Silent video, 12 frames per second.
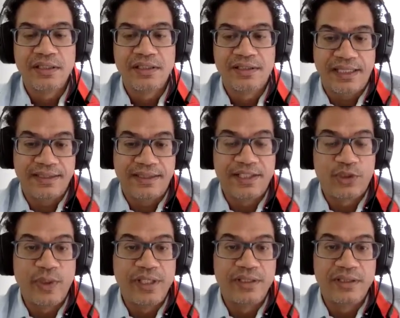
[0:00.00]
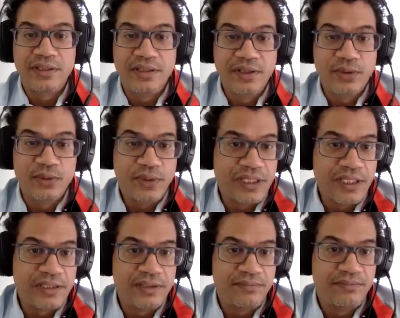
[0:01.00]
That's when,
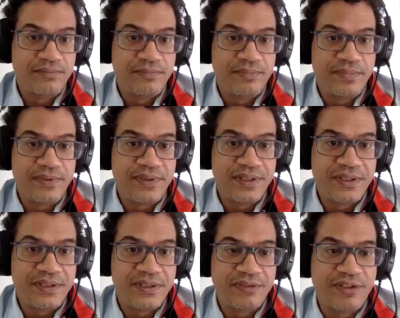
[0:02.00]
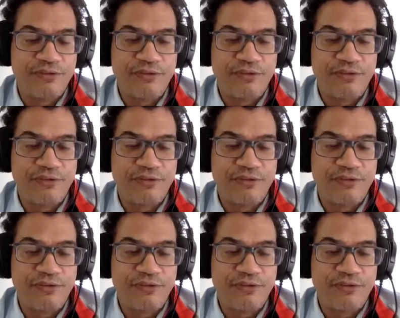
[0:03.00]
the